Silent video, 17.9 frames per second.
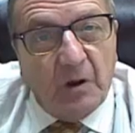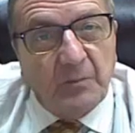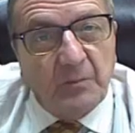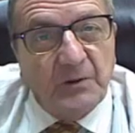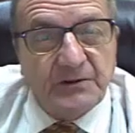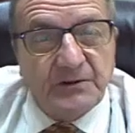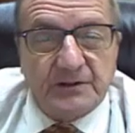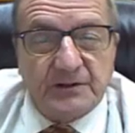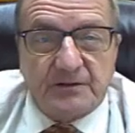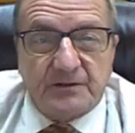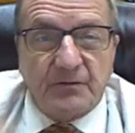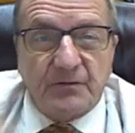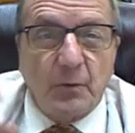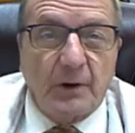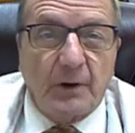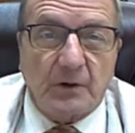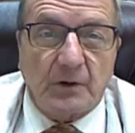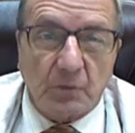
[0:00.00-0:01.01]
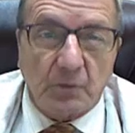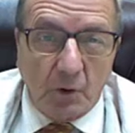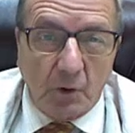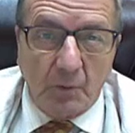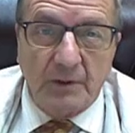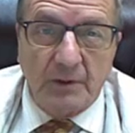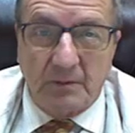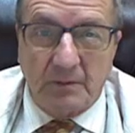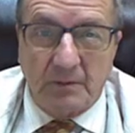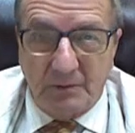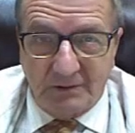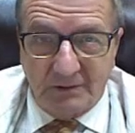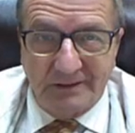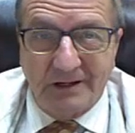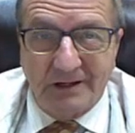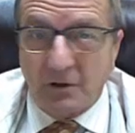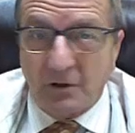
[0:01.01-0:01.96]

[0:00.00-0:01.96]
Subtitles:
business. If you want to grow, be a millionaire,